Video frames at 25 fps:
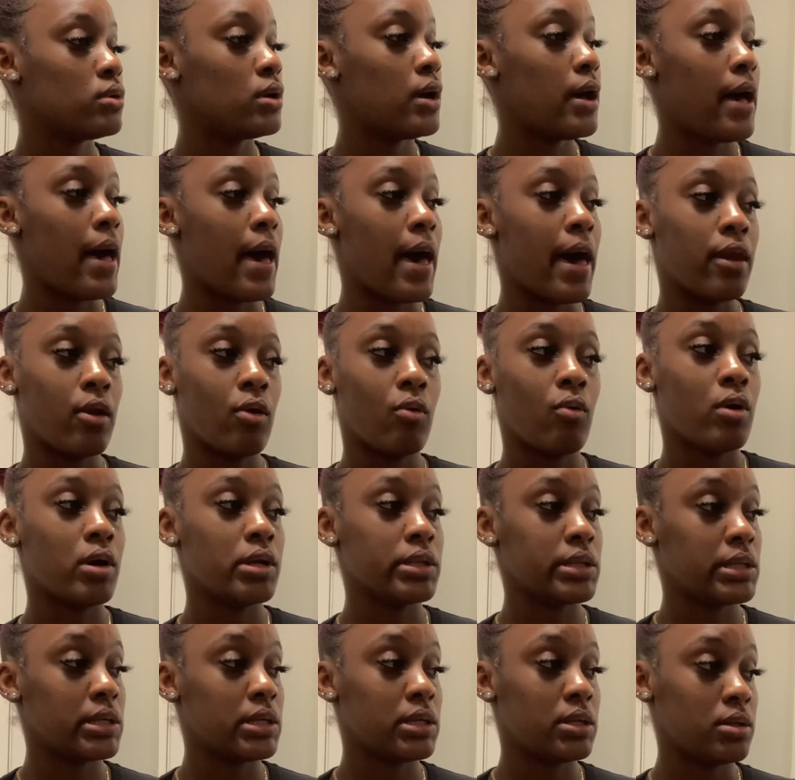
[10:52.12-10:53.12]
I don't
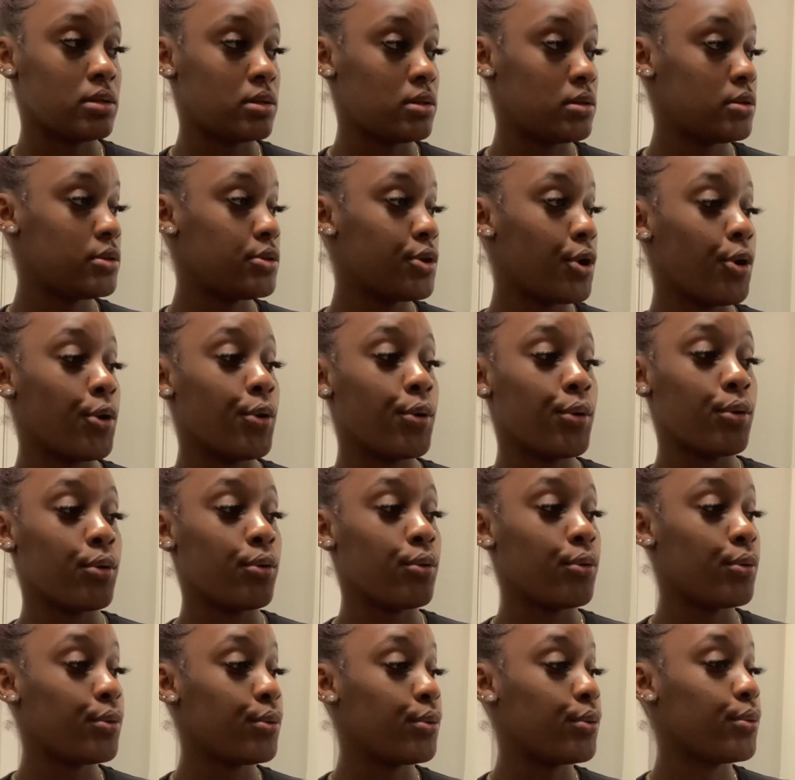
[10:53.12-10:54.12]
want this,
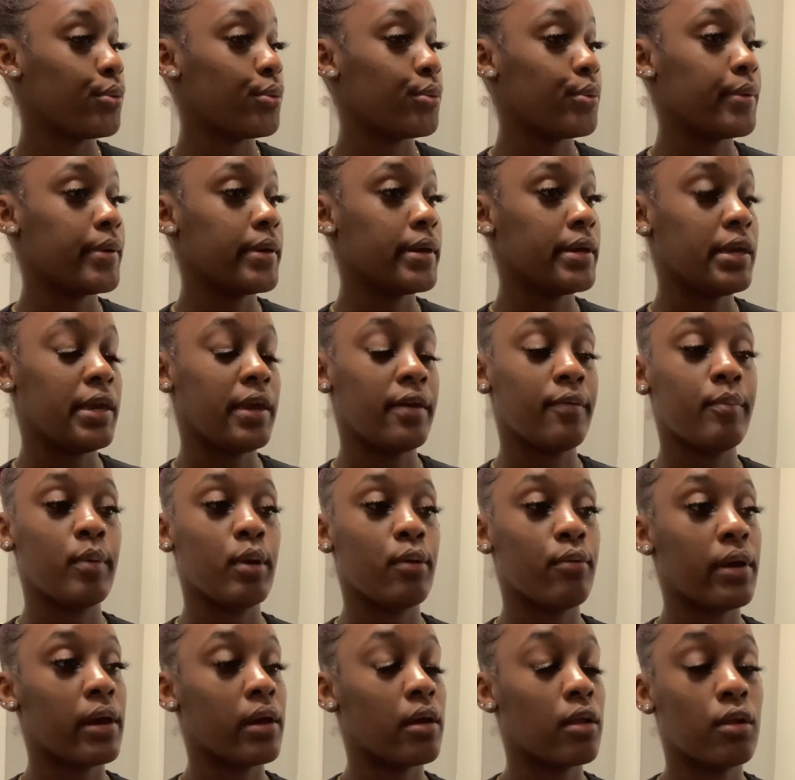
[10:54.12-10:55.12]
so give me
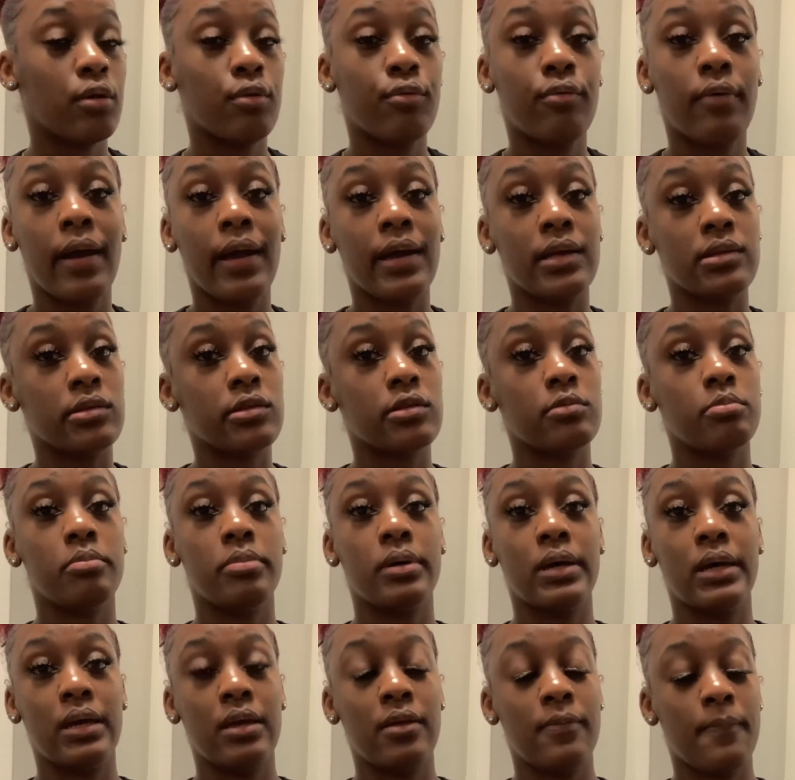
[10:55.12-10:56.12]
regular rice.
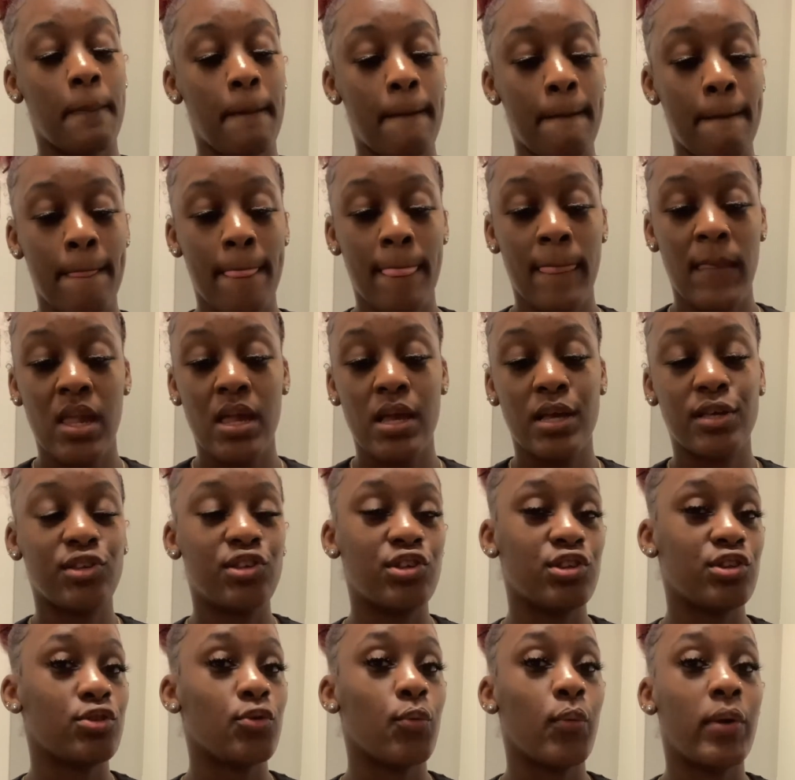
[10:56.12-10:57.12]
But it's
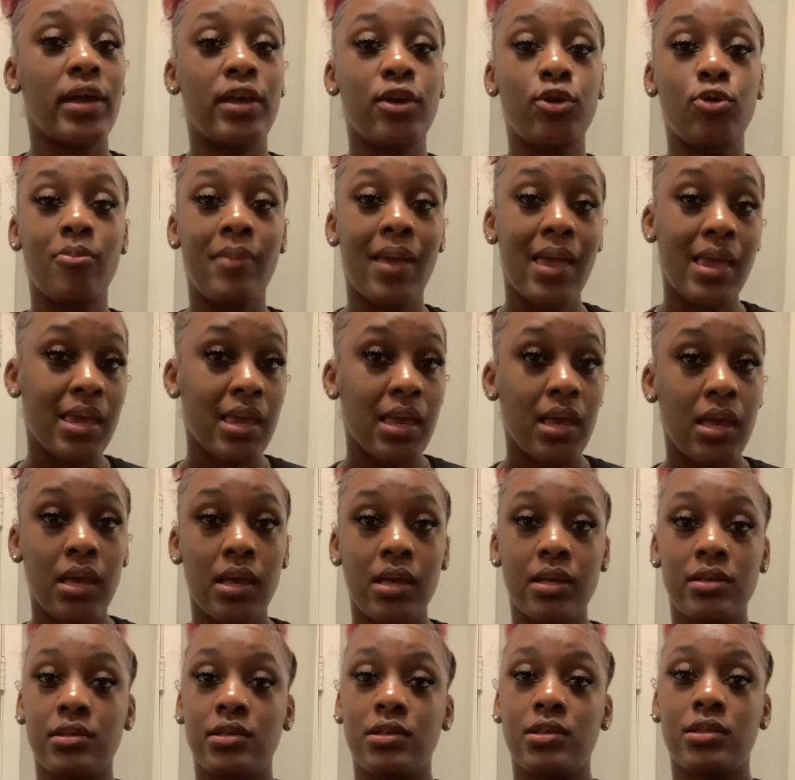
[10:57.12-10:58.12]
just the way you make it,
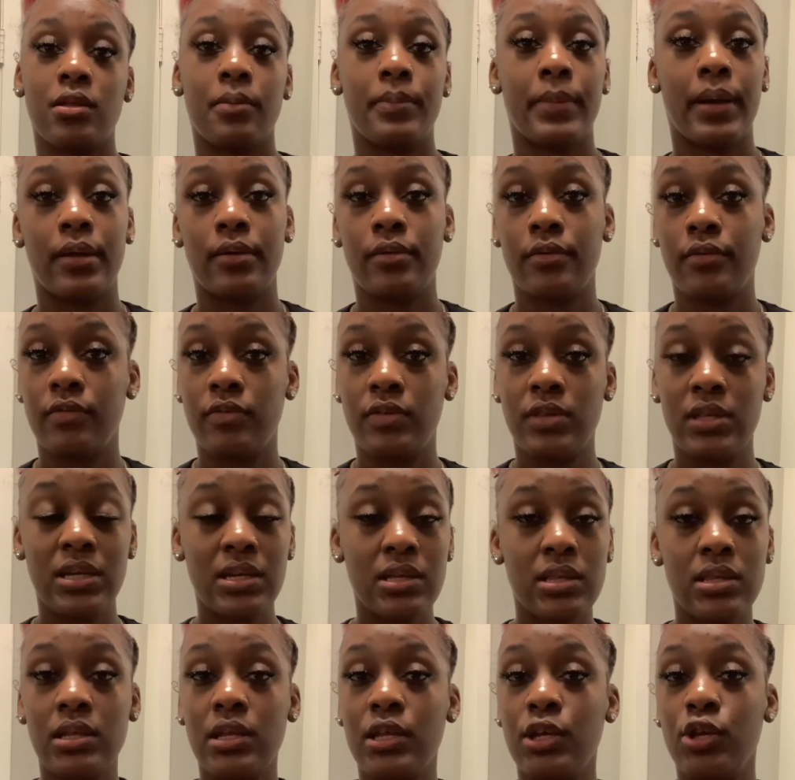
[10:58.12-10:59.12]
it's just the amount of
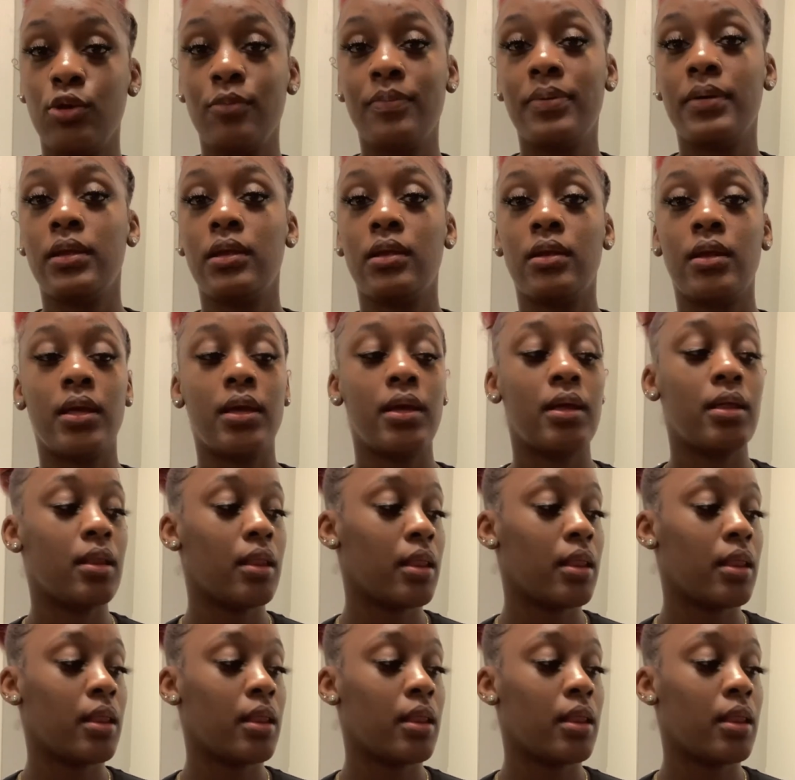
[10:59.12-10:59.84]
seasoning you put in it.